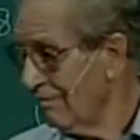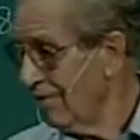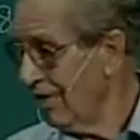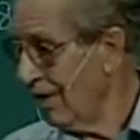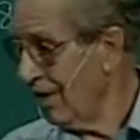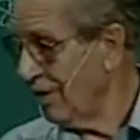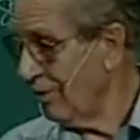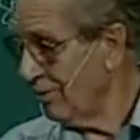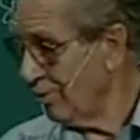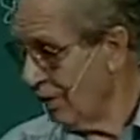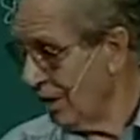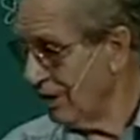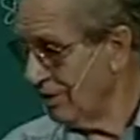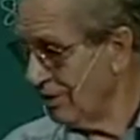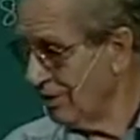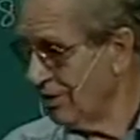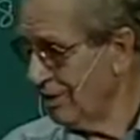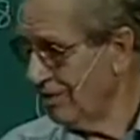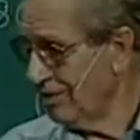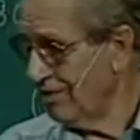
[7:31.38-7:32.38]
and
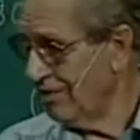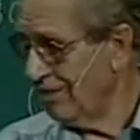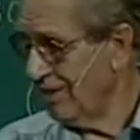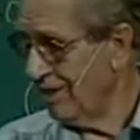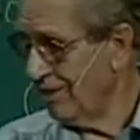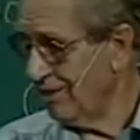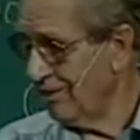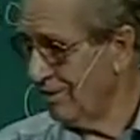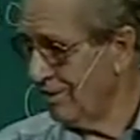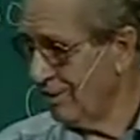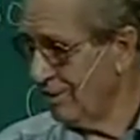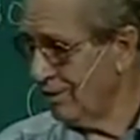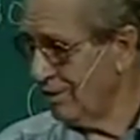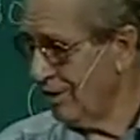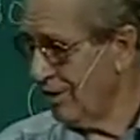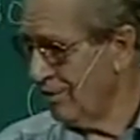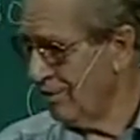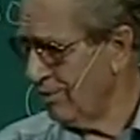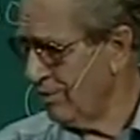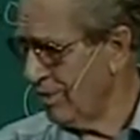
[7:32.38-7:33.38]
which? And don't you
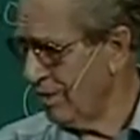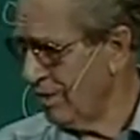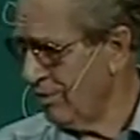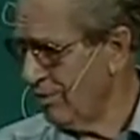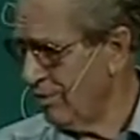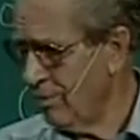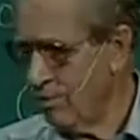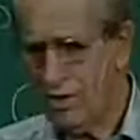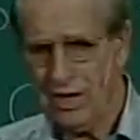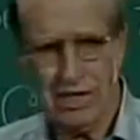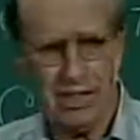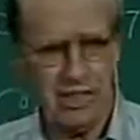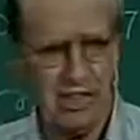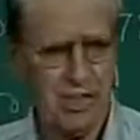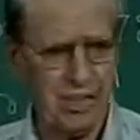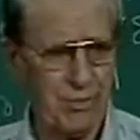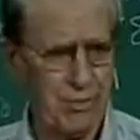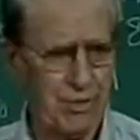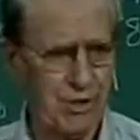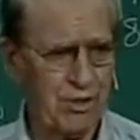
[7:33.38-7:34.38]
often wonder, well, why not
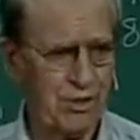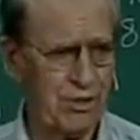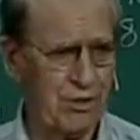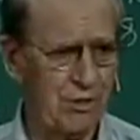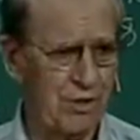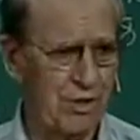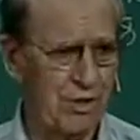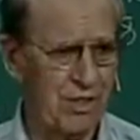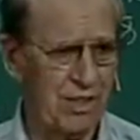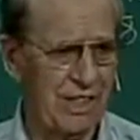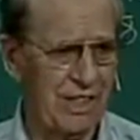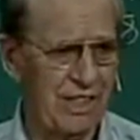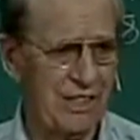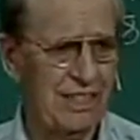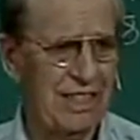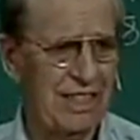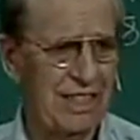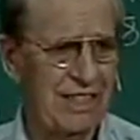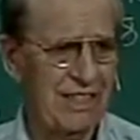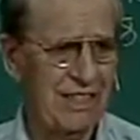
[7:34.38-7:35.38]
a personal pronoun?
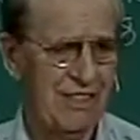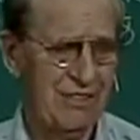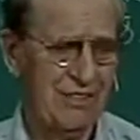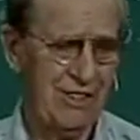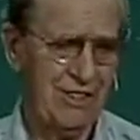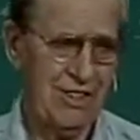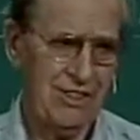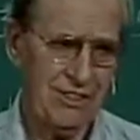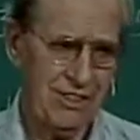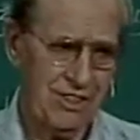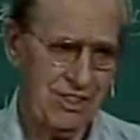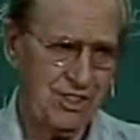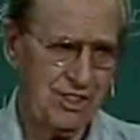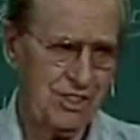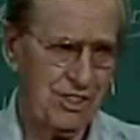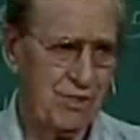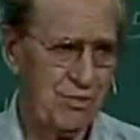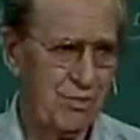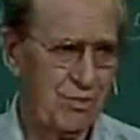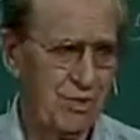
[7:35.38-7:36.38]
Well, see,
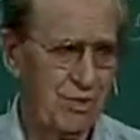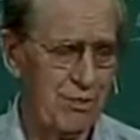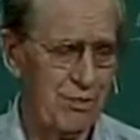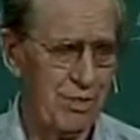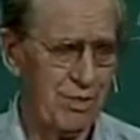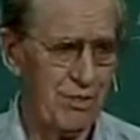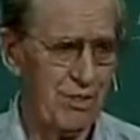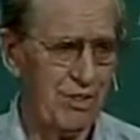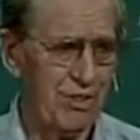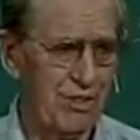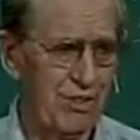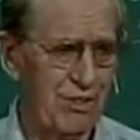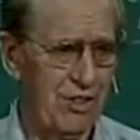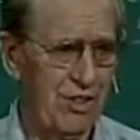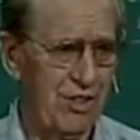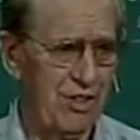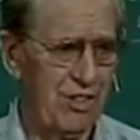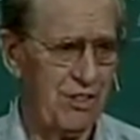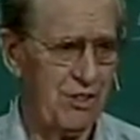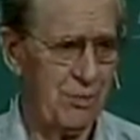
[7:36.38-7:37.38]
some people don't agree
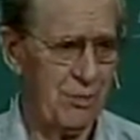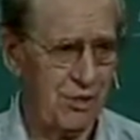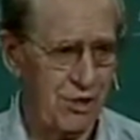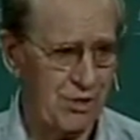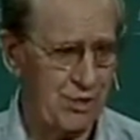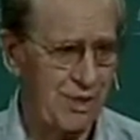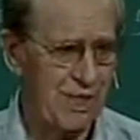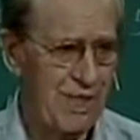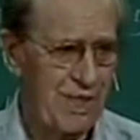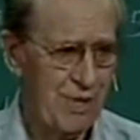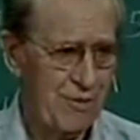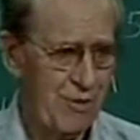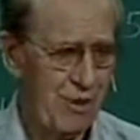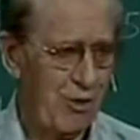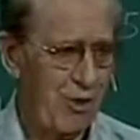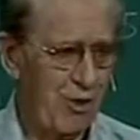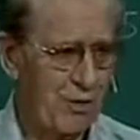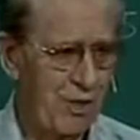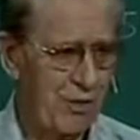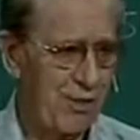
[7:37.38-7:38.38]
that he's a person. But
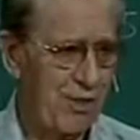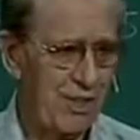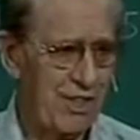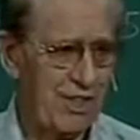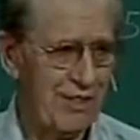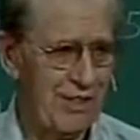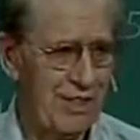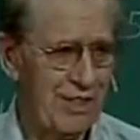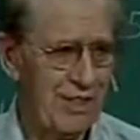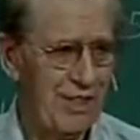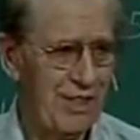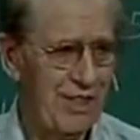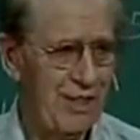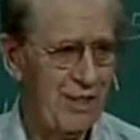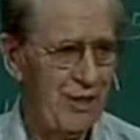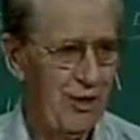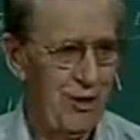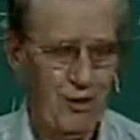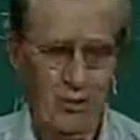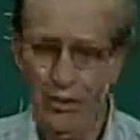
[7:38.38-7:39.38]
what made me think of it?
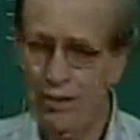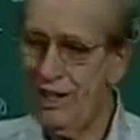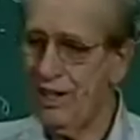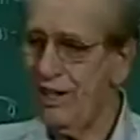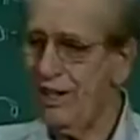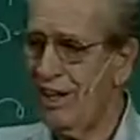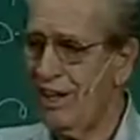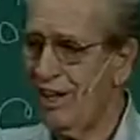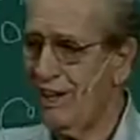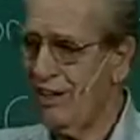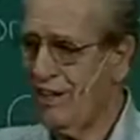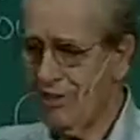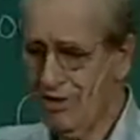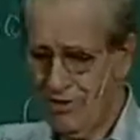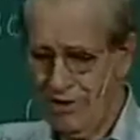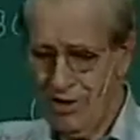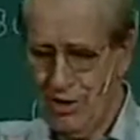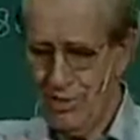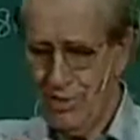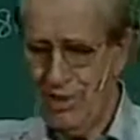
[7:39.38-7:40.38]
What are the
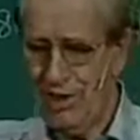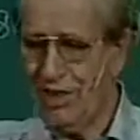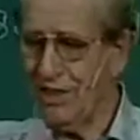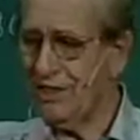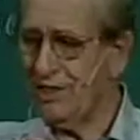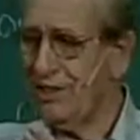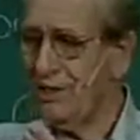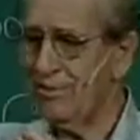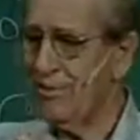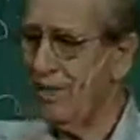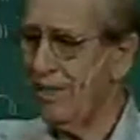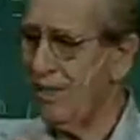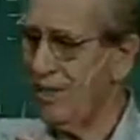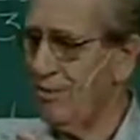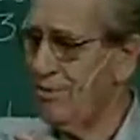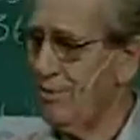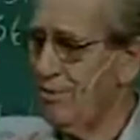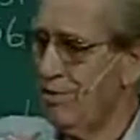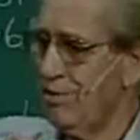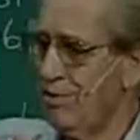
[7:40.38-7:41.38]
three parts that make
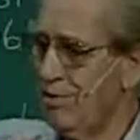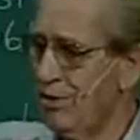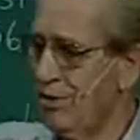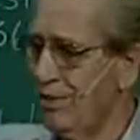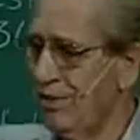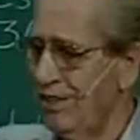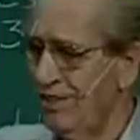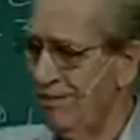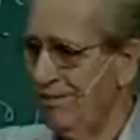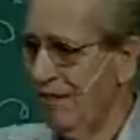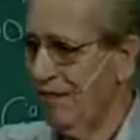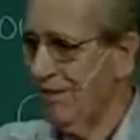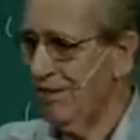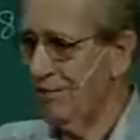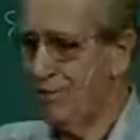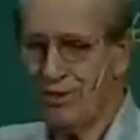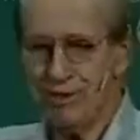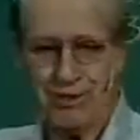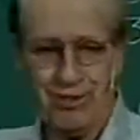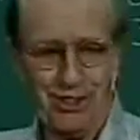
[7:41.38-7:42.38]
up a person? Now, you've
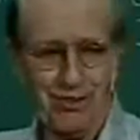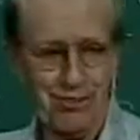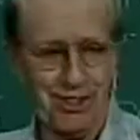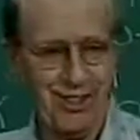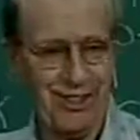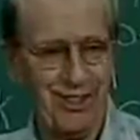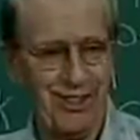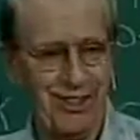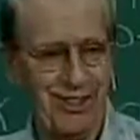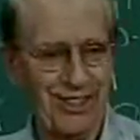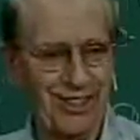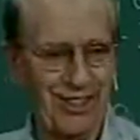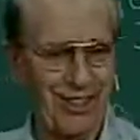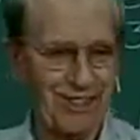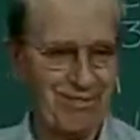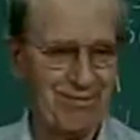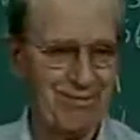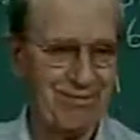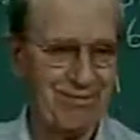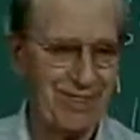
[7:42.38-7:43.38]
been with me long
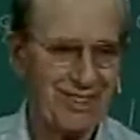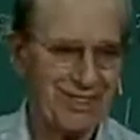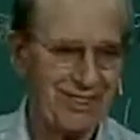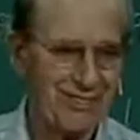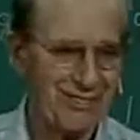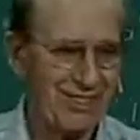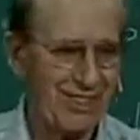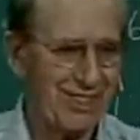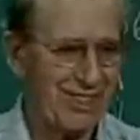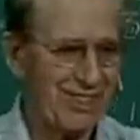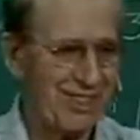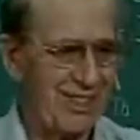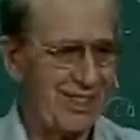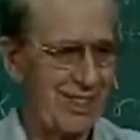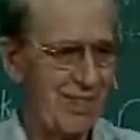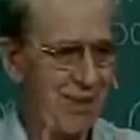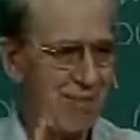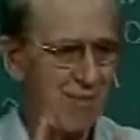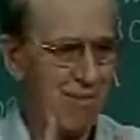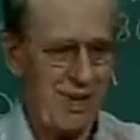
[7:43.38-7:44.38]
enough. What is it?
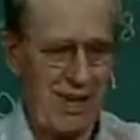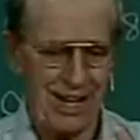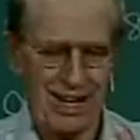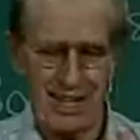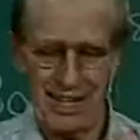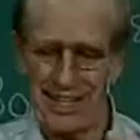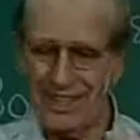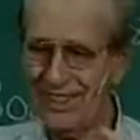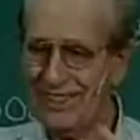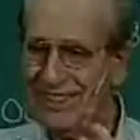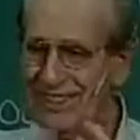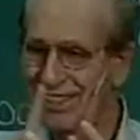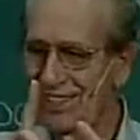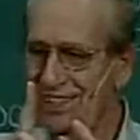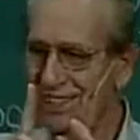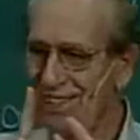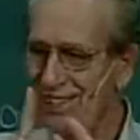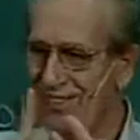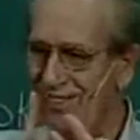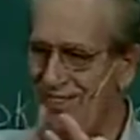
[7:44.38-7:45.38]
Mind,
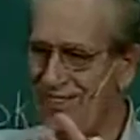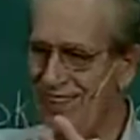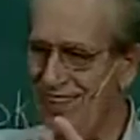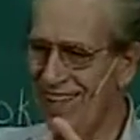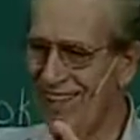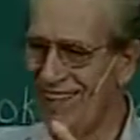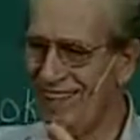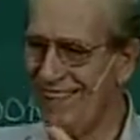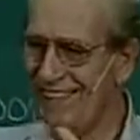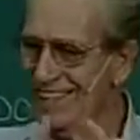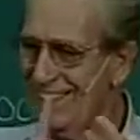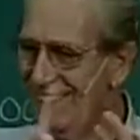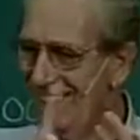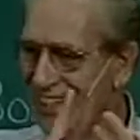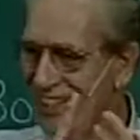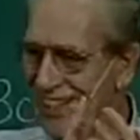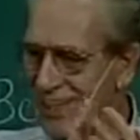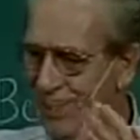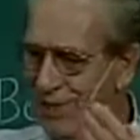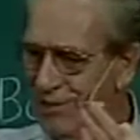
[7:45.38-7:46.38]
will,
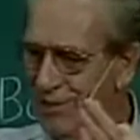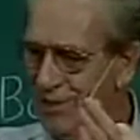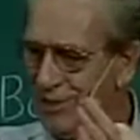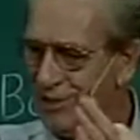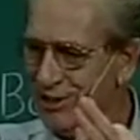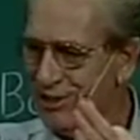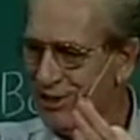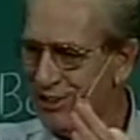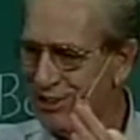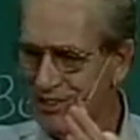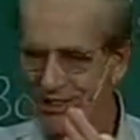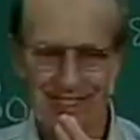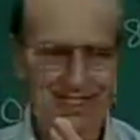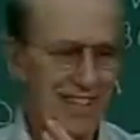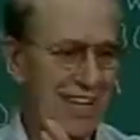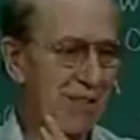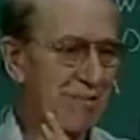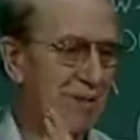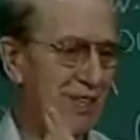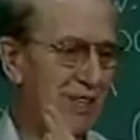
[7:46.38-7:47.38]
an emotion.
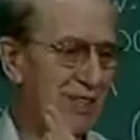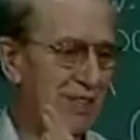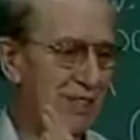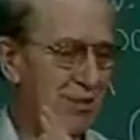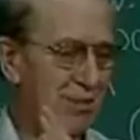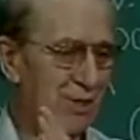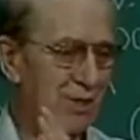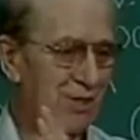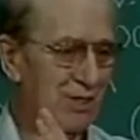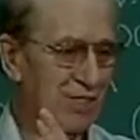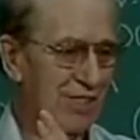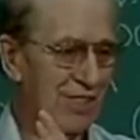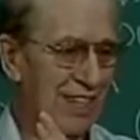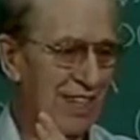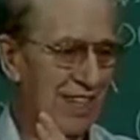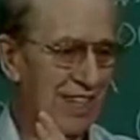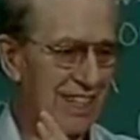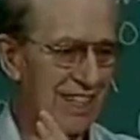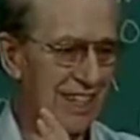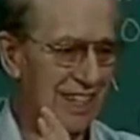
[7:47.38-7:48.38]
That makes a
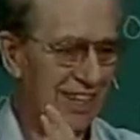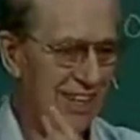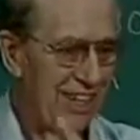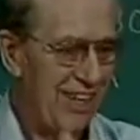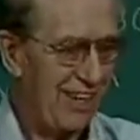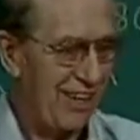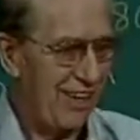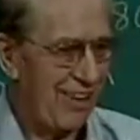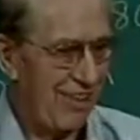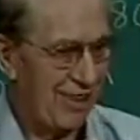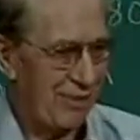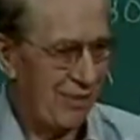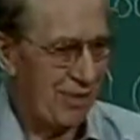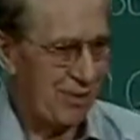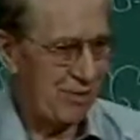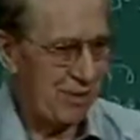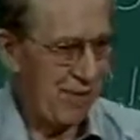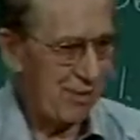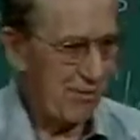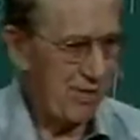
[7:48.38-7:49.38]
personality. All right, what
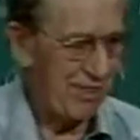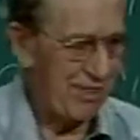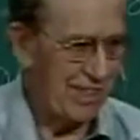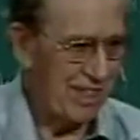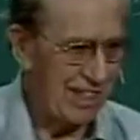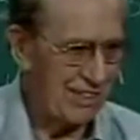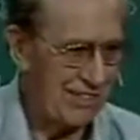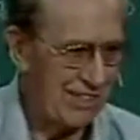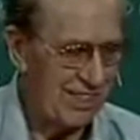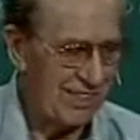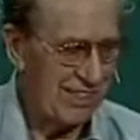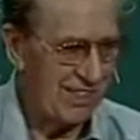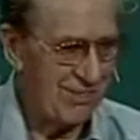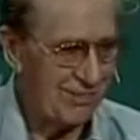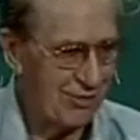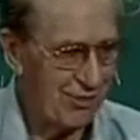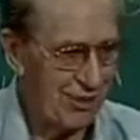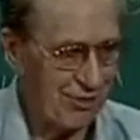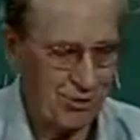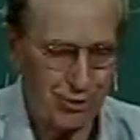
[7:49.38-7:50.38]
made me think of it?
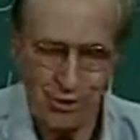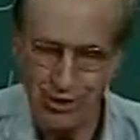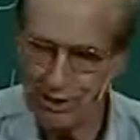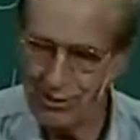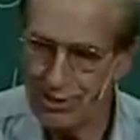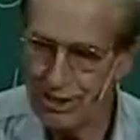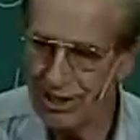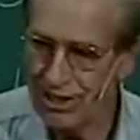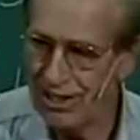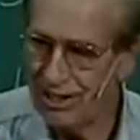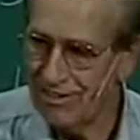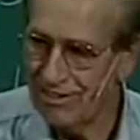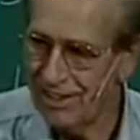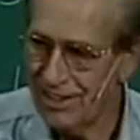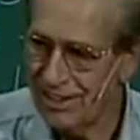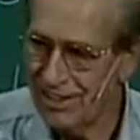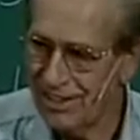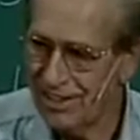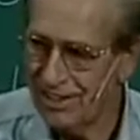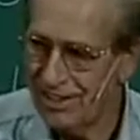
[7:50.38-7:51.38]
What word have we got
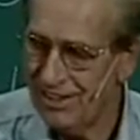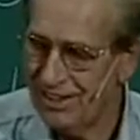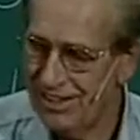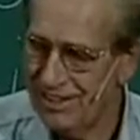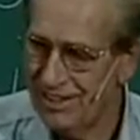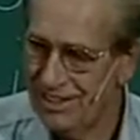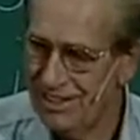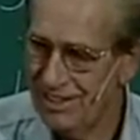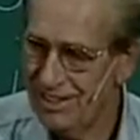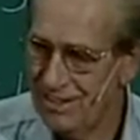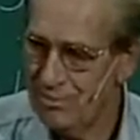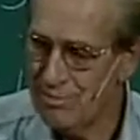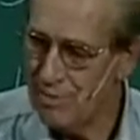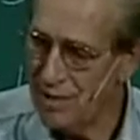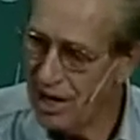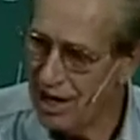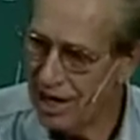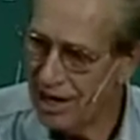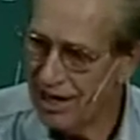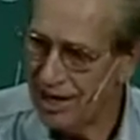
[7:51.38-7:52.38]
right here?
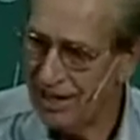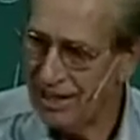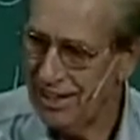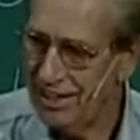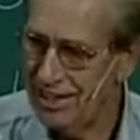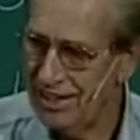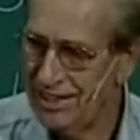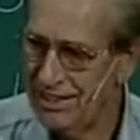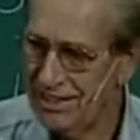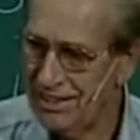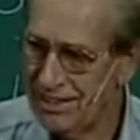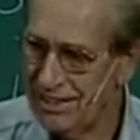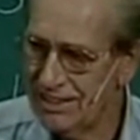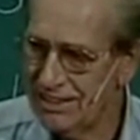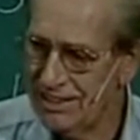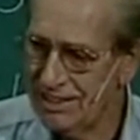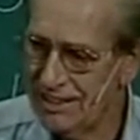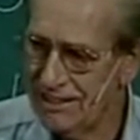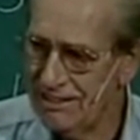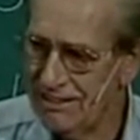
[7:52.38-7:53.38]
Mind.
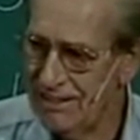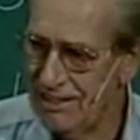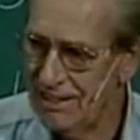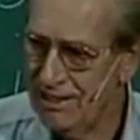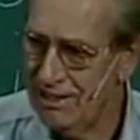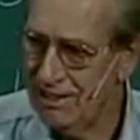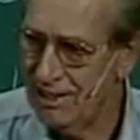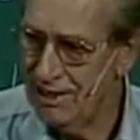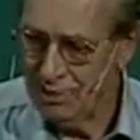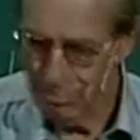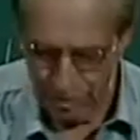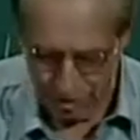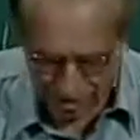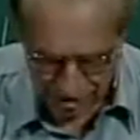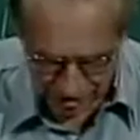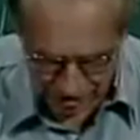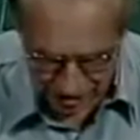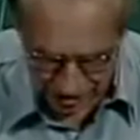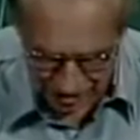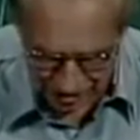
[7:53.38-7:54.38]
See?
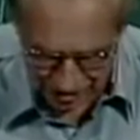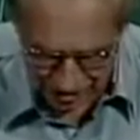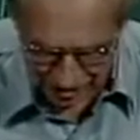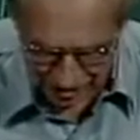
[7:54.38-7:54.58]
Paul says,